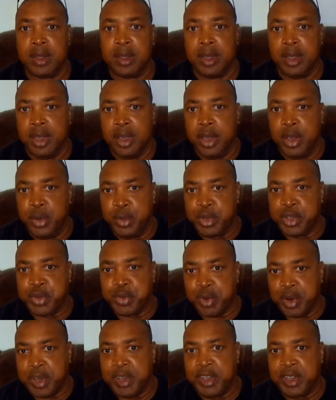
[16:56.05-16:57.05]
Who was
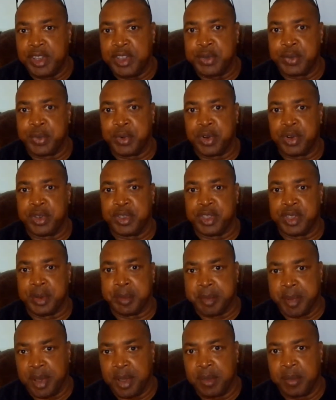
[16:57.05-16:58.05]
writing these words in the
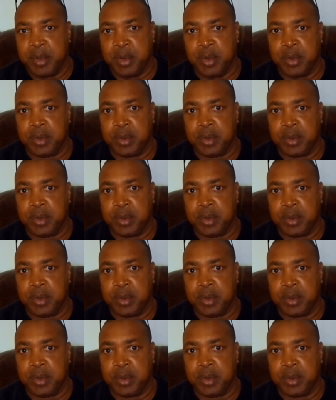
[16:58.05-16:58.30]
Bible?